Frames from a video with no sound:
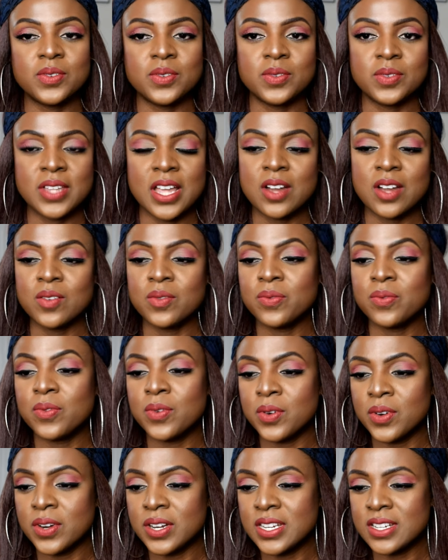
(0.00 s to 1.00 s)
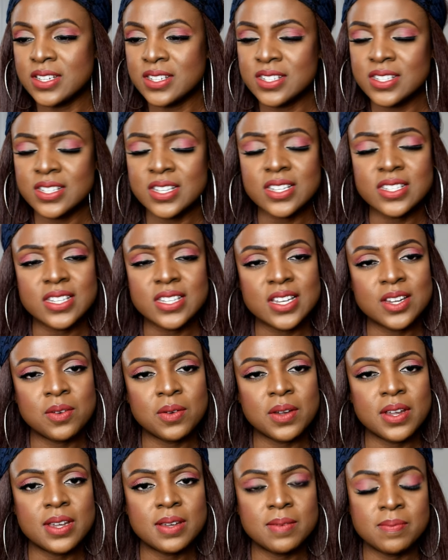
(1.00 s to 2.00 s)
Now for the CC
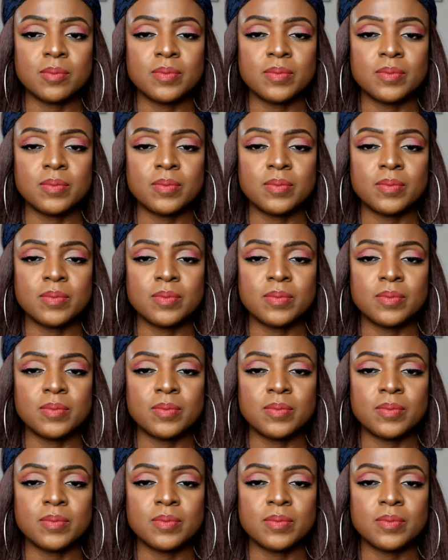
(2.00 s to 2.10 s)
cream,